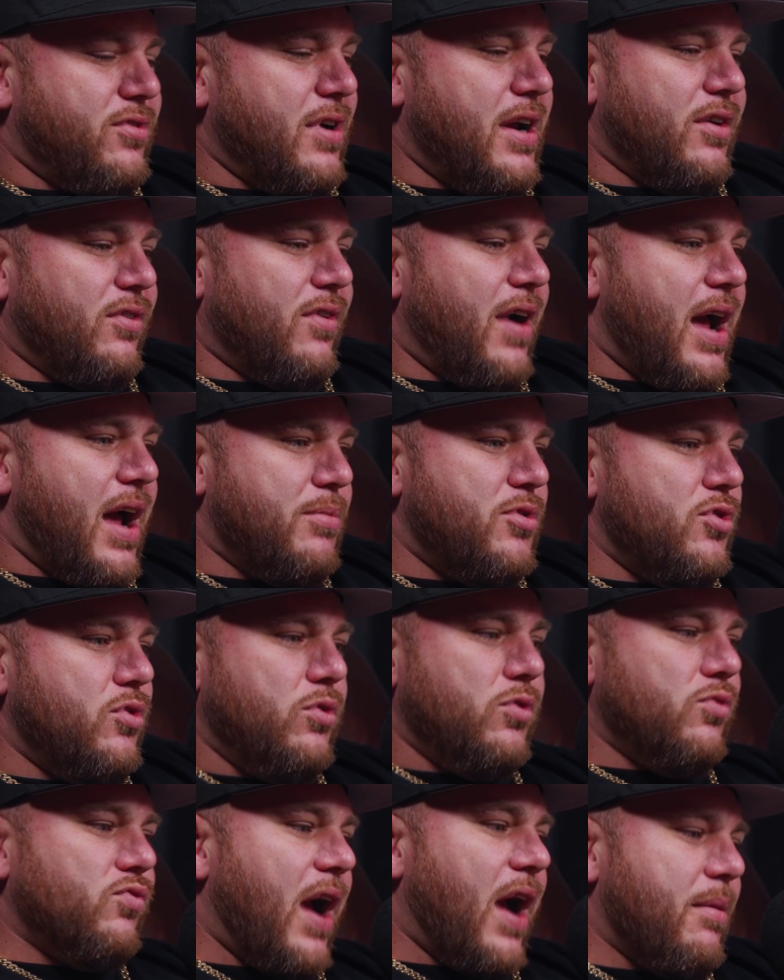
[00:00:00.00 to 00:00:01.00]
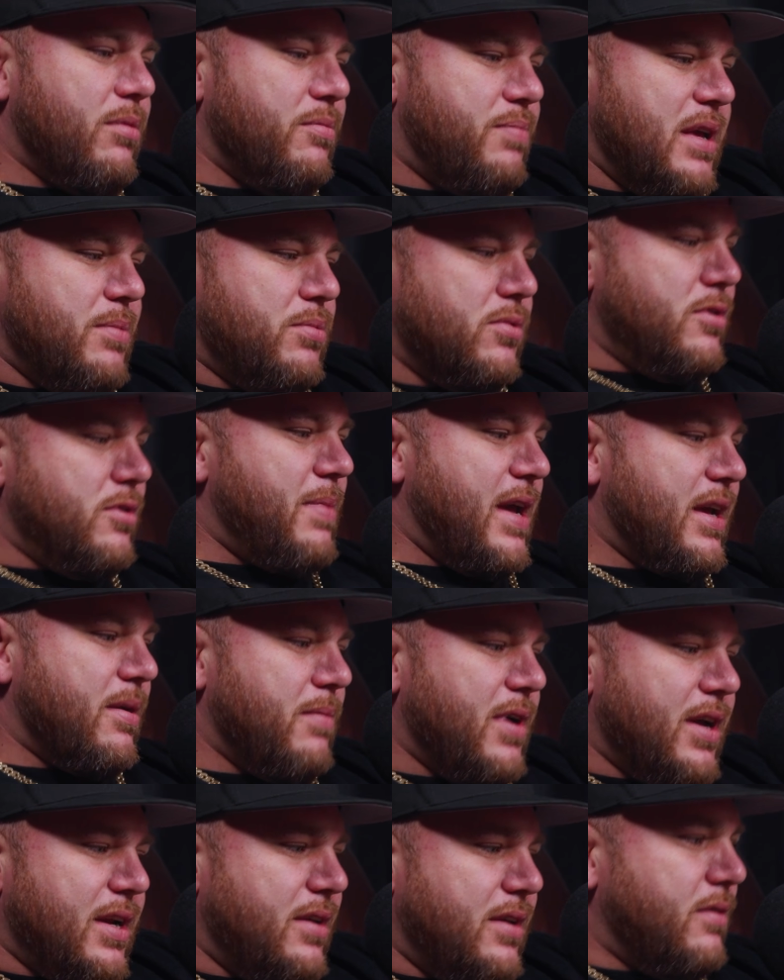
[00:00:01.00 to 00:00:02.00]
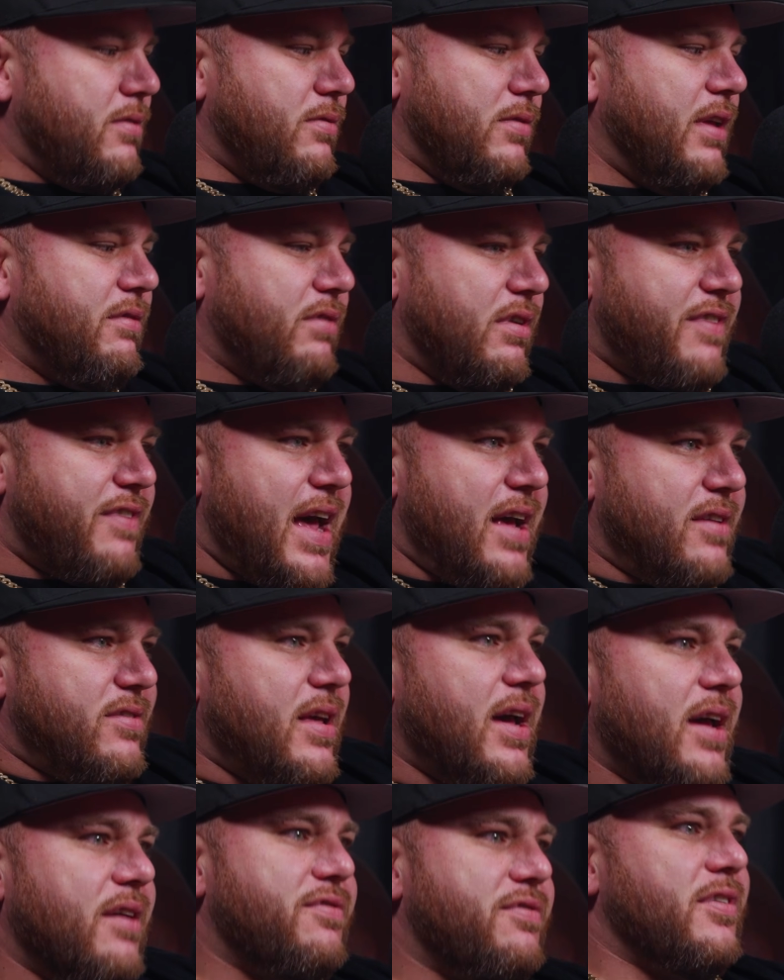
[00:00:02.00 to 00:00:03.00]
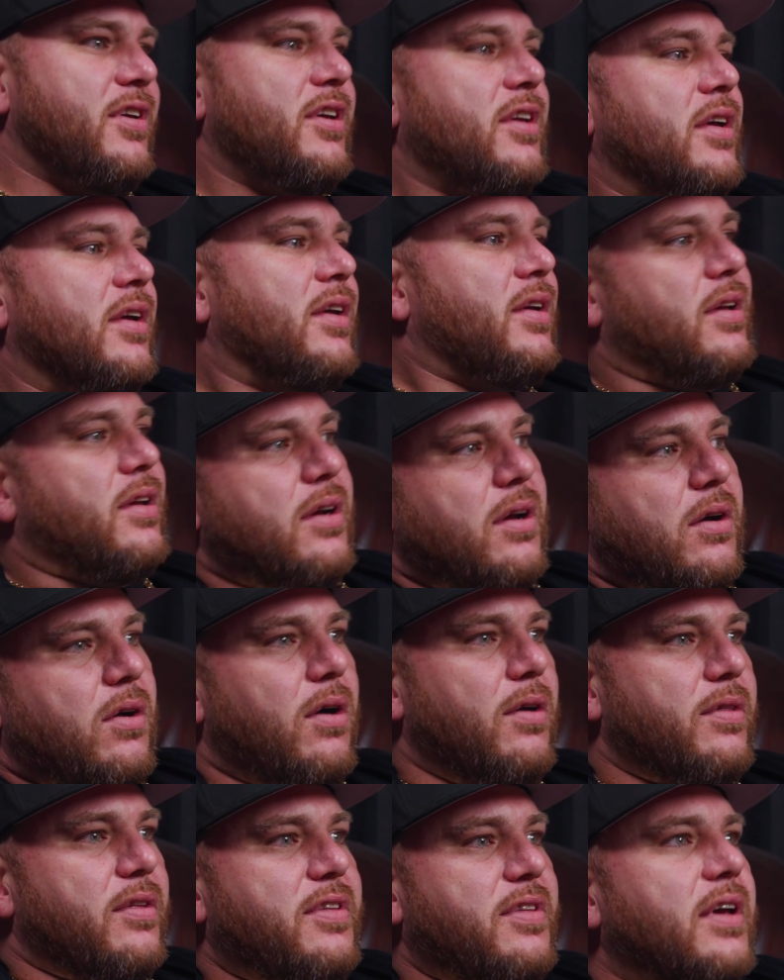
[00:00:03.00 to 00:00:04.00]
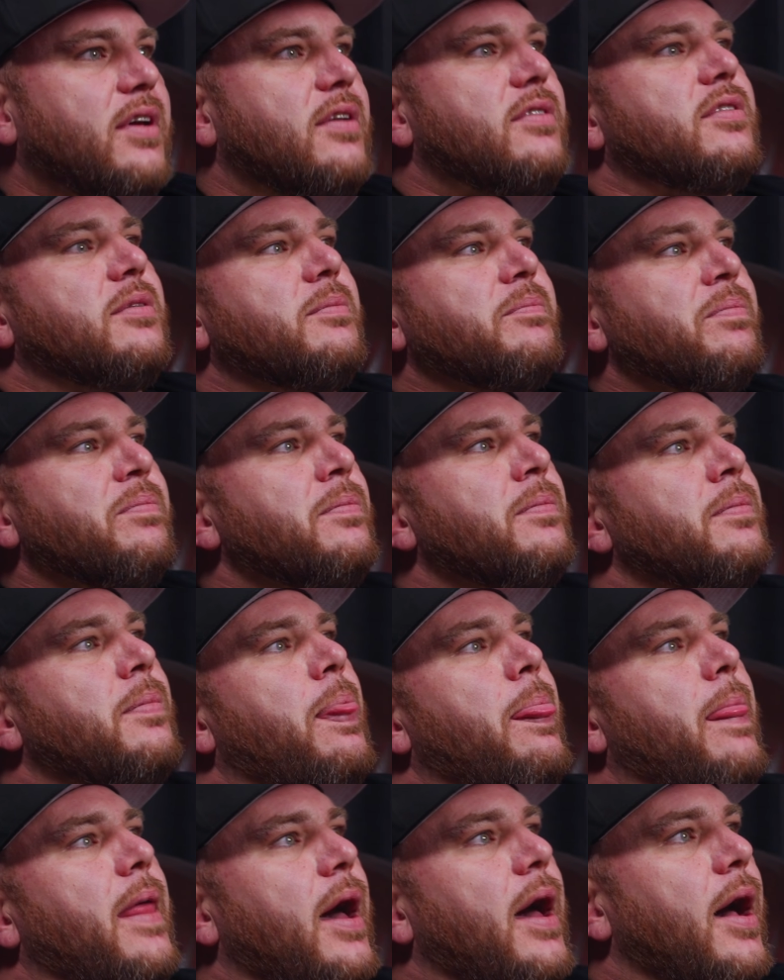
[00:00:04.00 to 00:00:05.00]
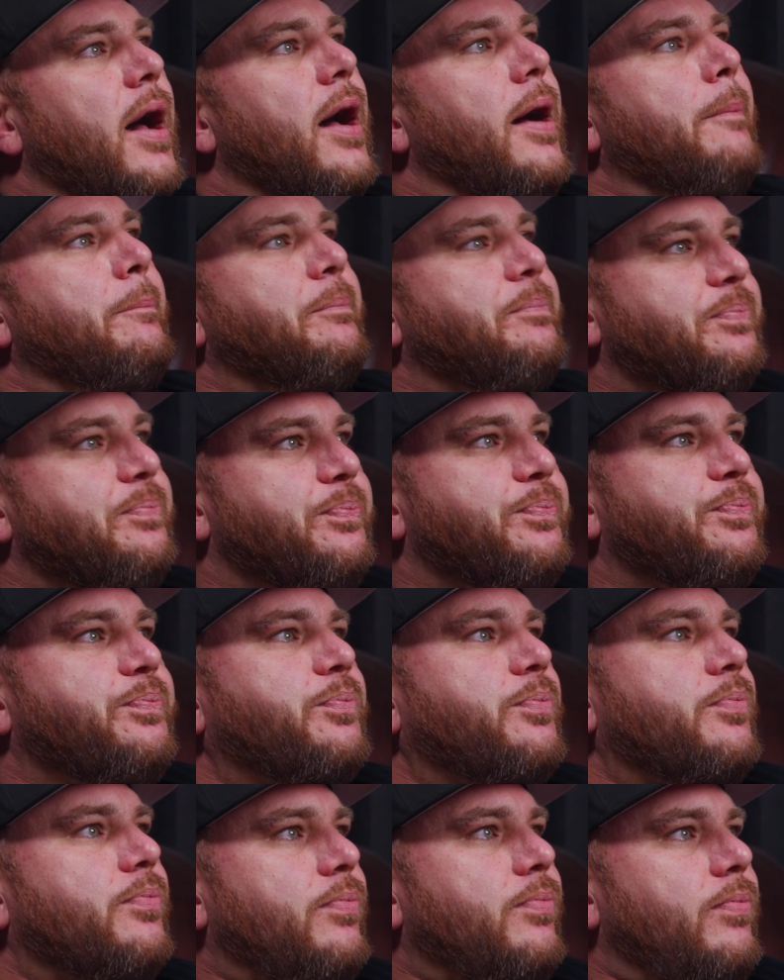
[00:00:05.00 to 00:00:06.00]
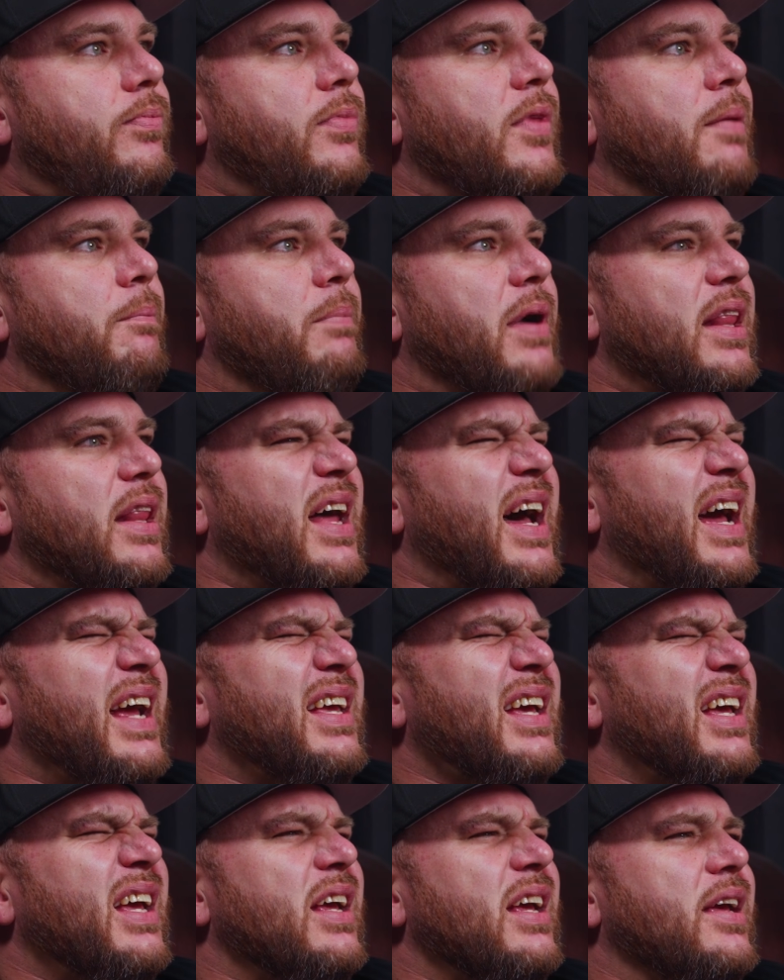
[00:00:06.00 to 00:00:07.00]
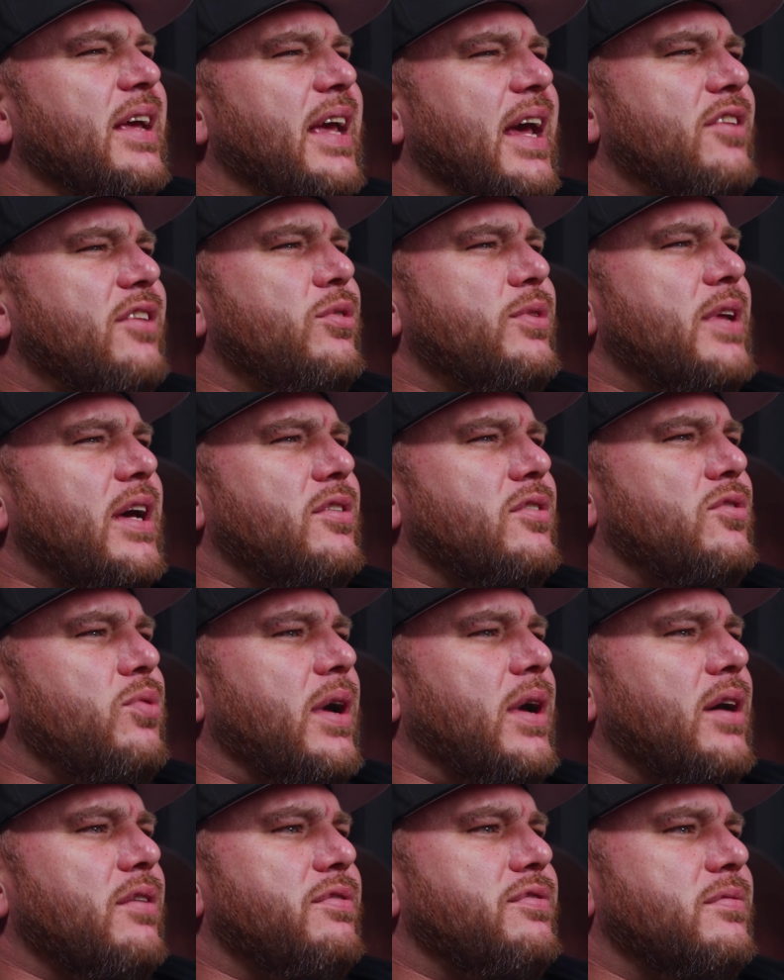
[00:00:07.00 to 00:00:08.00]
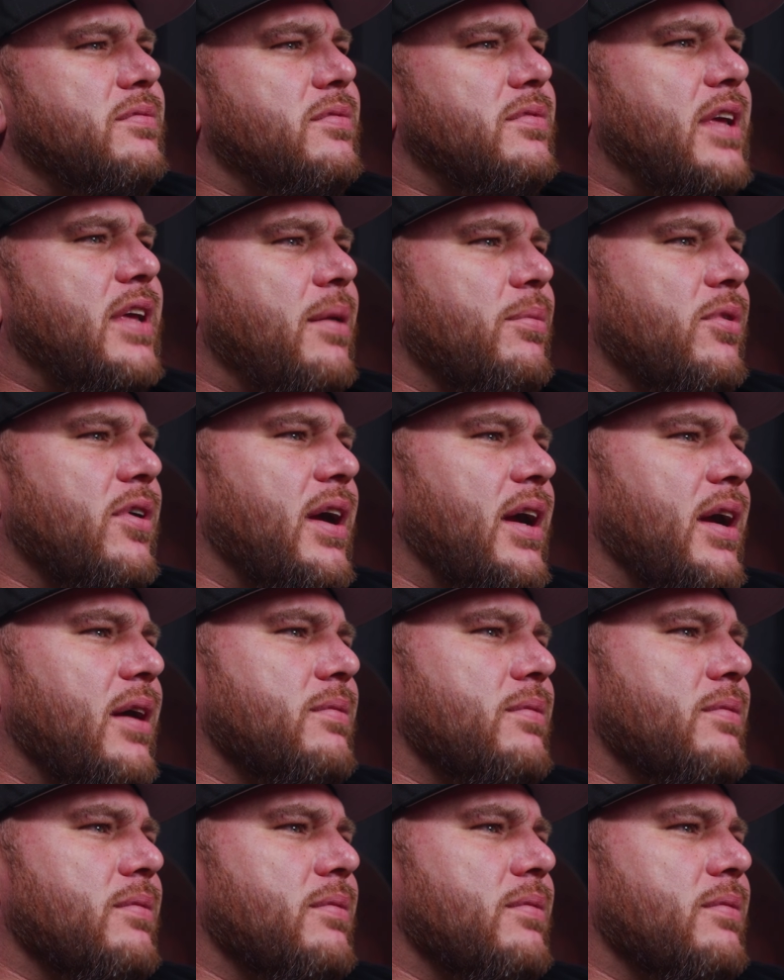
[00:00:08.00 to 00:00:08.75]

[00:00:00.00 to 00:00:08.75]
rob you, you robbing people, you making money, you living a fast life, you know, all the things. But like, yeah, 2012 came around.